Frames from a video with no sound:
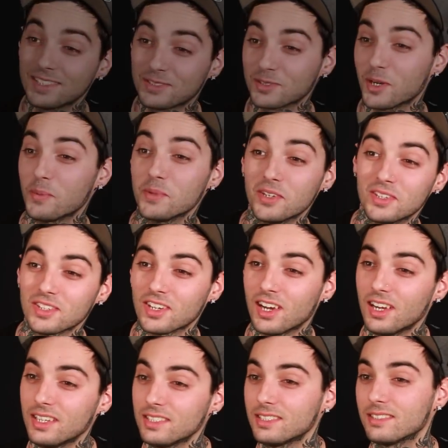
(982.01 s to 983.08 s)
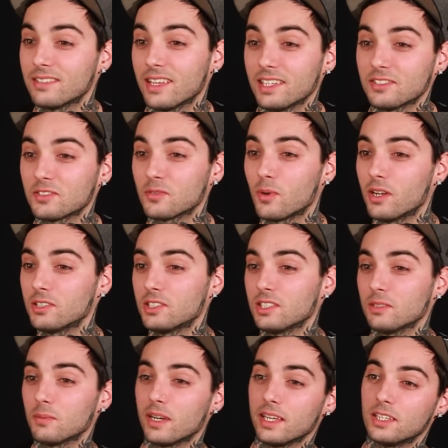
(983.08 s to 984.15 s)
it's Romeo Lacoste. Thanks for
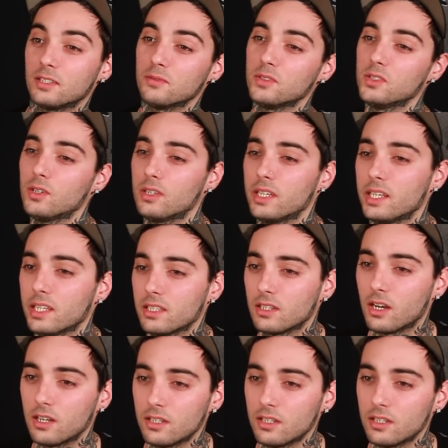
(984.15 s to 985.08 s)
watching my interview on Ink and